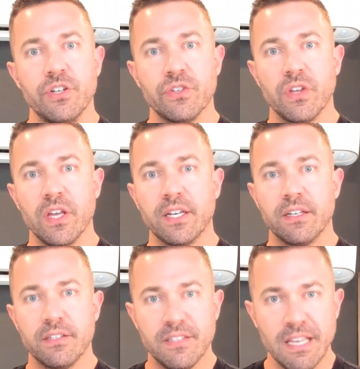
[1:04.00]
like
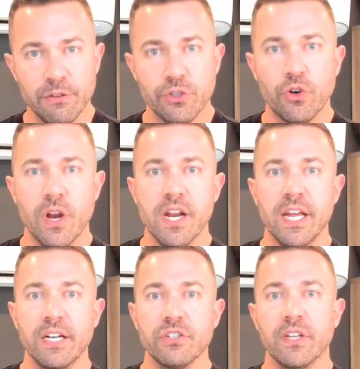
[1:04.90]
sales training,
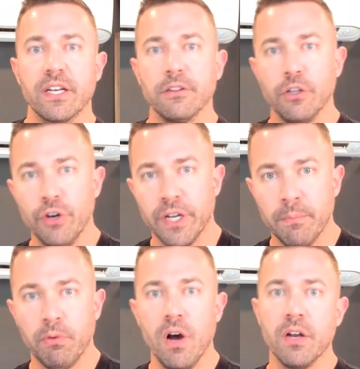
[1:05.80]
just like learning a
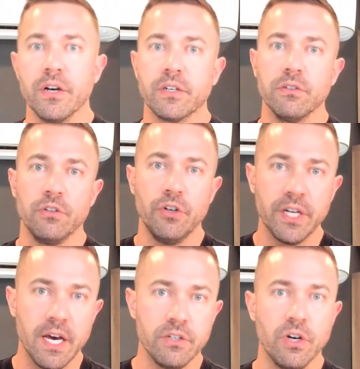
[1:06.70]
product, learning how
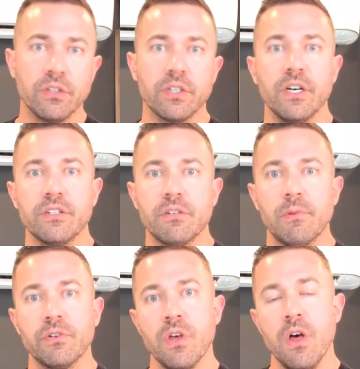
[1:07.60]
to talk to
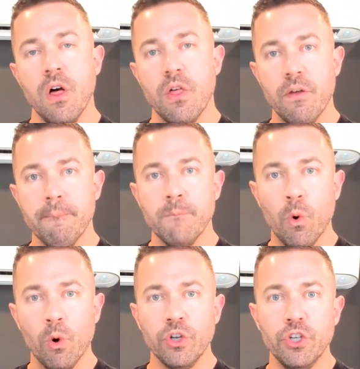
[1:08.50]
customers. The
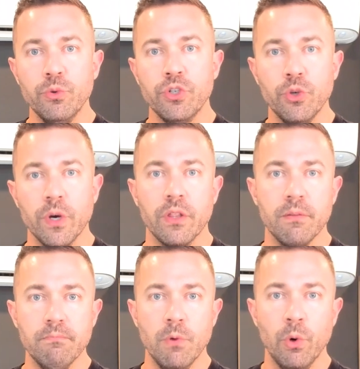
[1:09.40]
more you do it, the
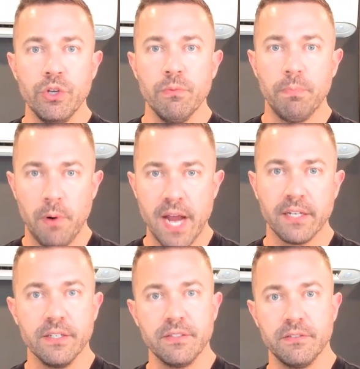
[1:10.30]
more you
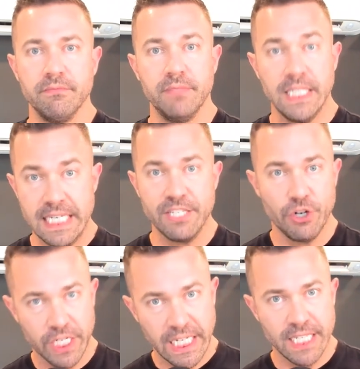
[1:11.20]
practice, the easier
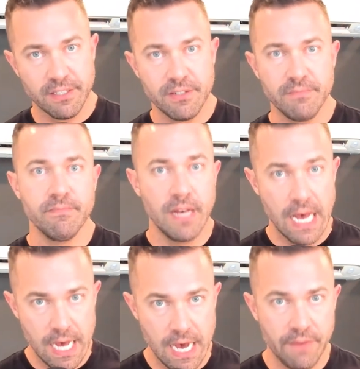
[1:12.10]
it gets,
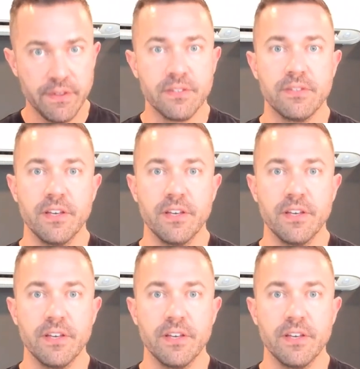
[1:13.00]
obviously.